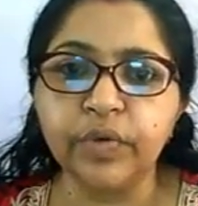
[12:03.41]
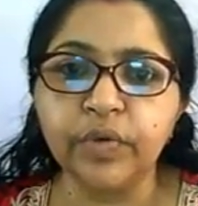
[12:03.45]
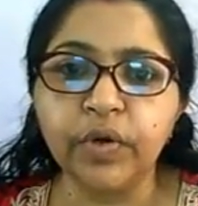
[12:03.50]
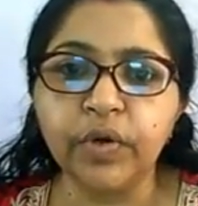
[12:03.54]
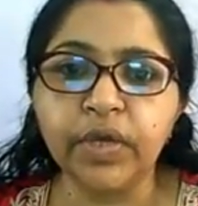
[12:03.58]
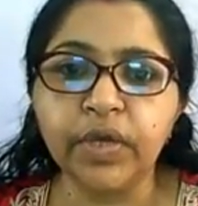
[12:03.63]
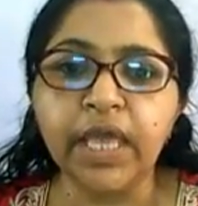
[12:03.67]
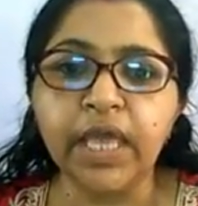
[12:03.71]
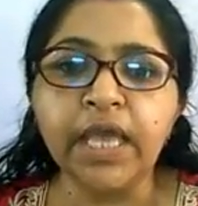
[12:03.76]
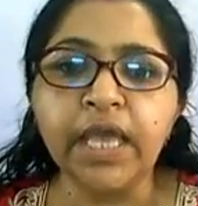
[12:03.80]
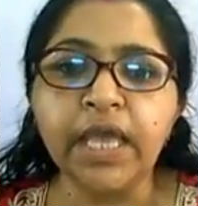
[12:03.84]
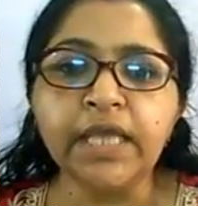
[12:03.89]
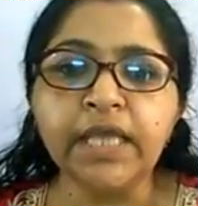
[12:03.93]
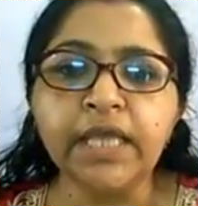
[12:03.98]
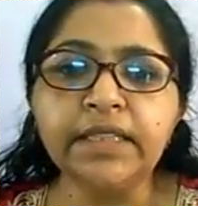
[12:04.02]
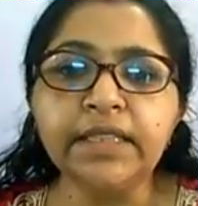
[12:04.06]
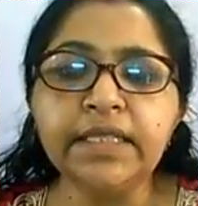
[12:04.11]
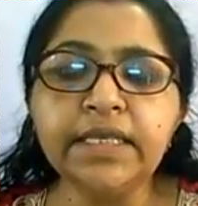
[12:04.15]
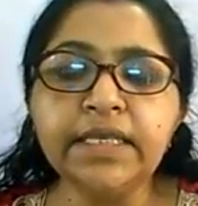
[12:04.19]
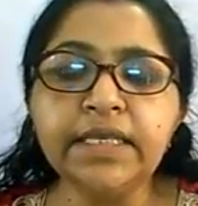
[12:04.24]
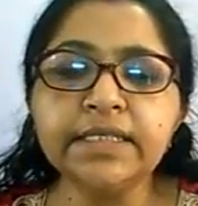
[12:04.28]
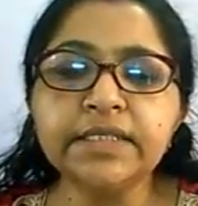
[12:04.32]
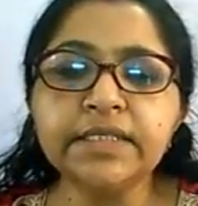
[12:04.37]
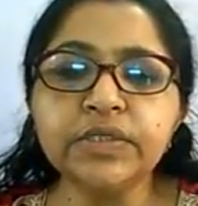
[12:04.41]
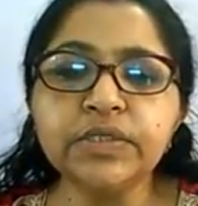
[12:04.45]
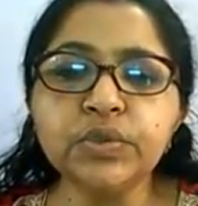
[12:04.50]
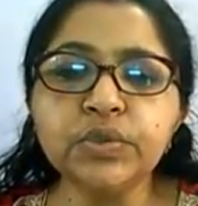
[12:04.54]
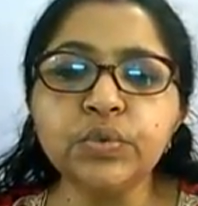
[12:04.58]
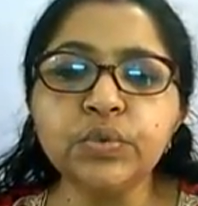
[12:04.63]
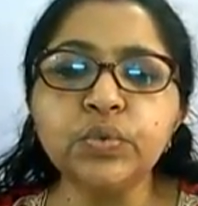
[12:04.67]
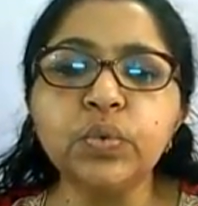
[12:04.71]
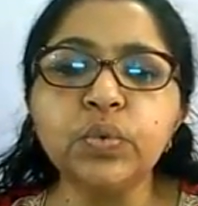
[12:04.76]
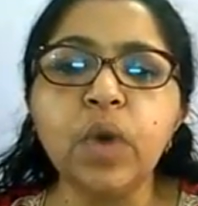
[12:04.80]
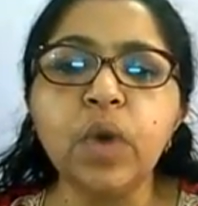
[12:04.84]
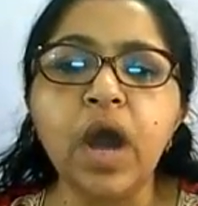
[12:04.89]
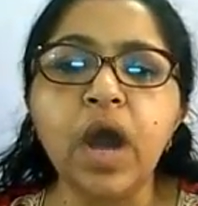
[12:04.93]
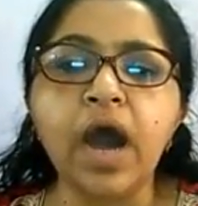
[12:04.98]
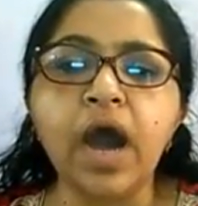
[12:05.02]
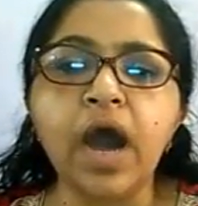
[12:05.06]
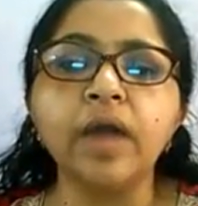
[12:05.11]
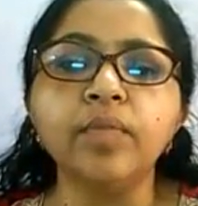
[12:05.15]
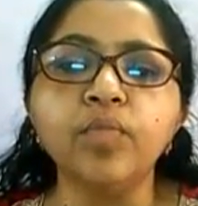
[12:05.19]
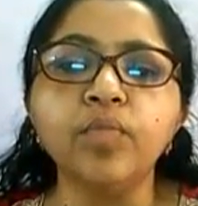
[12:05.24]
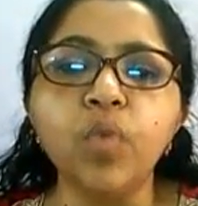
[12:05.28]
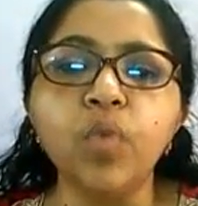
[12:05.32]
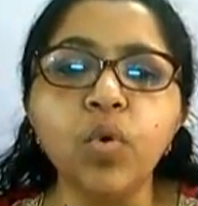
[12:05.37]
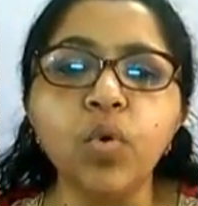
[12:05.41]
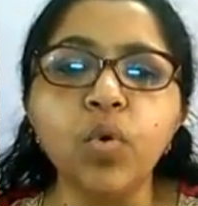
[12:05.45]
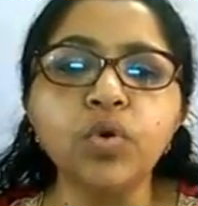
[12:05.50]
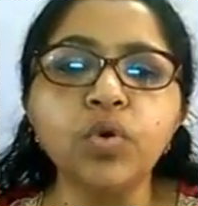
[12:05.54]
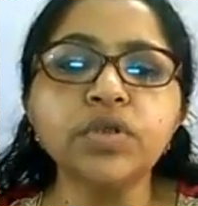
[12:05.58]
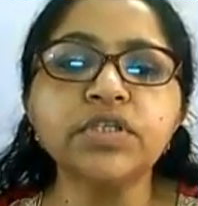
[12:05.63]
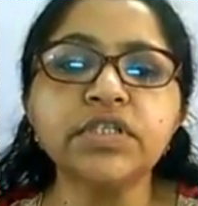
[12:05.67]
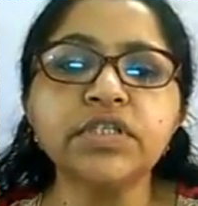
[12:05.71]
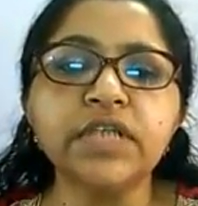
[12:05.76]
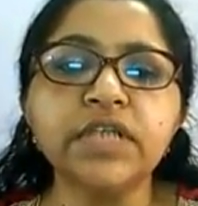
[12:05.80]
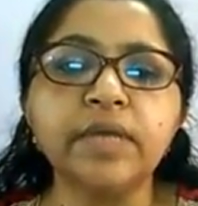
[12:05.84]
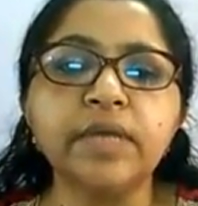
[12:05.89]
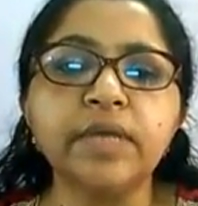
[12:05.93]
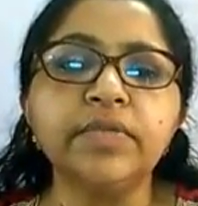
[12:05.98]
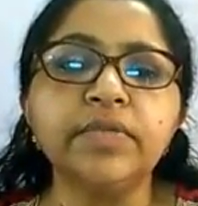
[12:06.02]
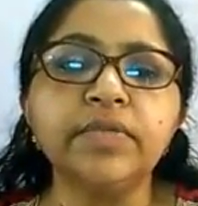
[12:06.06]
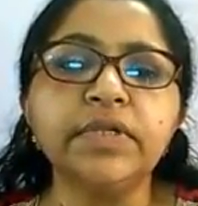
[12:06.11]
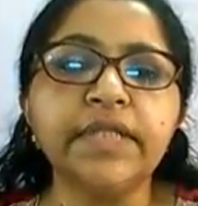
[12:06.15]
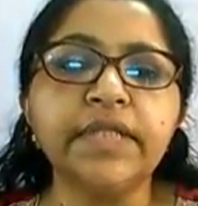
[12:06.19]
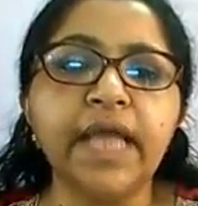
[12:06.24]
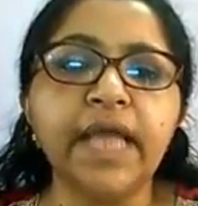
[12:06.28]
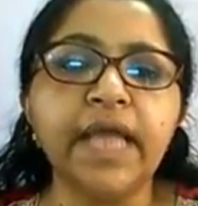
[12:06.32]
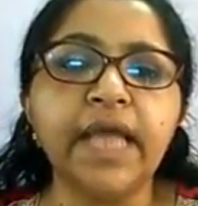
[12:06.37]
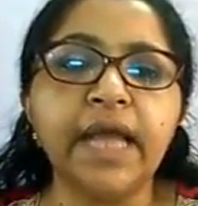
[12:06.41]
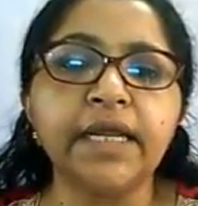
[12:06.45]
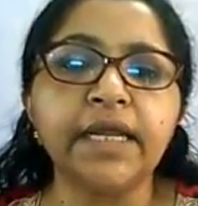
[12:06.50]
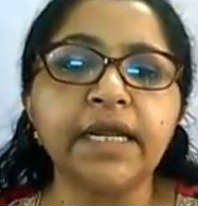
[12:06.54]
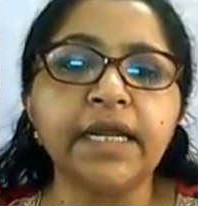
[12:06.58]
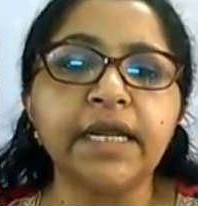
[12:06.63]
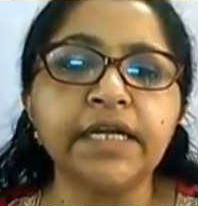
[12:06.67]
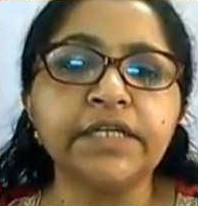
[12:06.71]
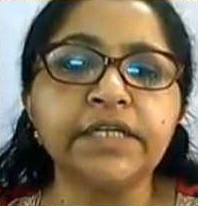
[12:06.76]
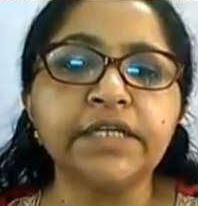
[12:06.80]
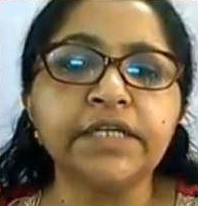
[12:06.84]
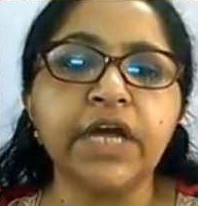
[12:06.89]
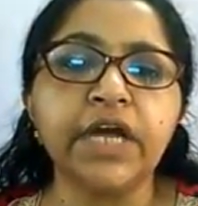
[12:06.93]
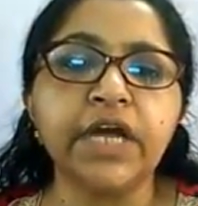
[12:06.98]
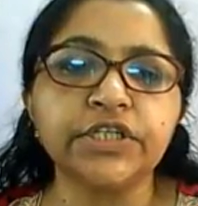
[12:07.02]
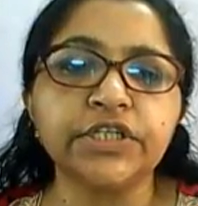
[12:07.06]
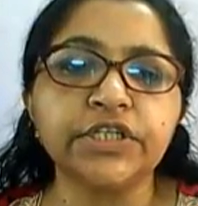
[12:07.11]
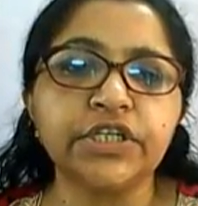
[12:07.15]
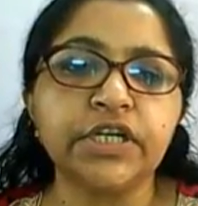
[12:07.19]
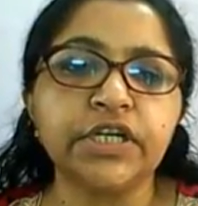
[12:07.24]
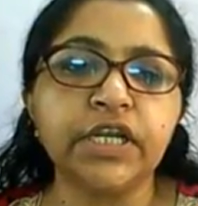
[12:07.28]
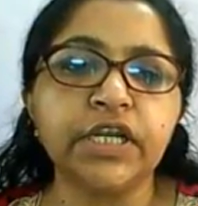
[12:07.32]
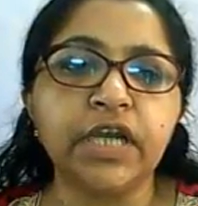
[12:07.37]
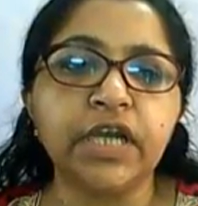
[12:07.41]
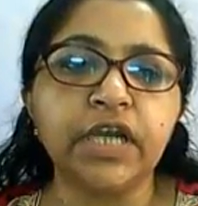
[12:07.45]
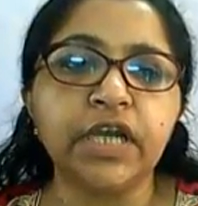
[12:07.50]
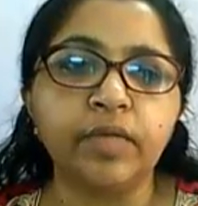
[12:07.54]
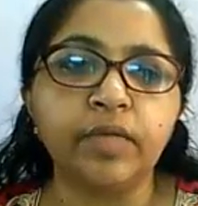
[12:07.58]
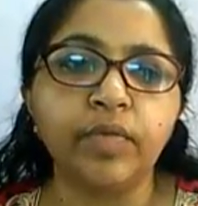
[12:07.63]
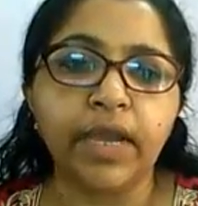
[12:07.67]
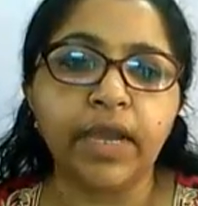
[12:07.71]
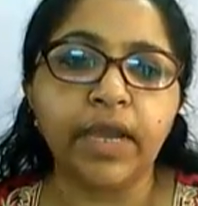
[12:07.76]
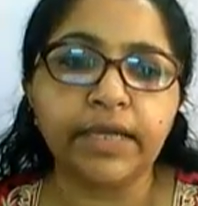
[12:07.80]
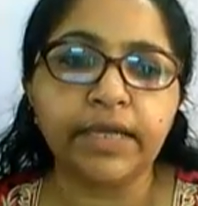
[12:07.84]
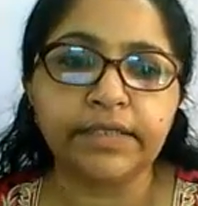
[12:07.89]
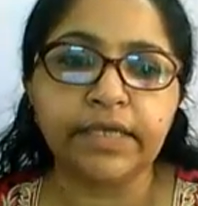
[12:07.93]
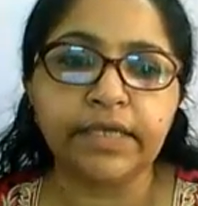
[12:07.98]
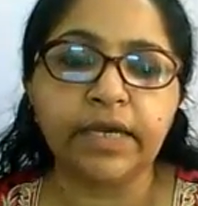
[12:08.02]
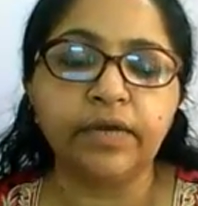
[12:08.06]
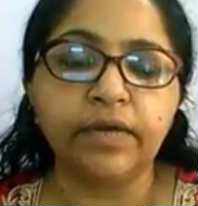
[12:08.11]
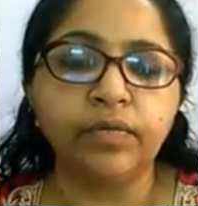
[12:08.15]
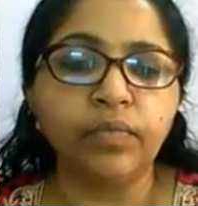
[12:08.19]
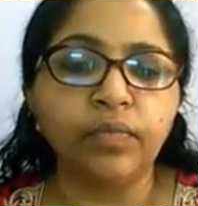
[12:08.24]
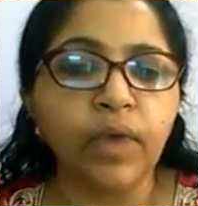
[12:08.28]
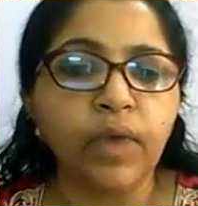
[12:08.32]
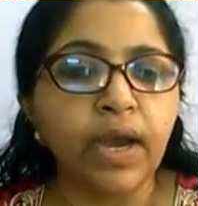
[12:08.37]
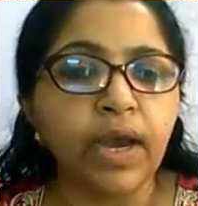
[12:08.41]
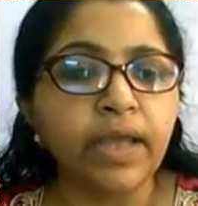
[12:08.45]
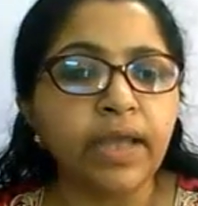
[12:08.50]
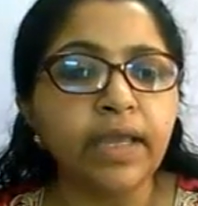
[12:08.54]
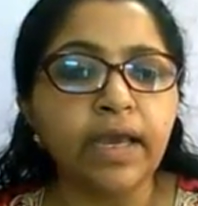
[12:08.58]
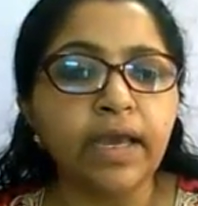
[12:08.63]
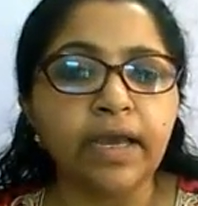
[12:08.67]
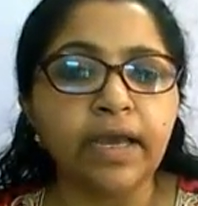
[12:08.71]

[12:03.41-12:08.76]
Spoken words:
Okay, these two are more stable than a tertiary carbocation. Why?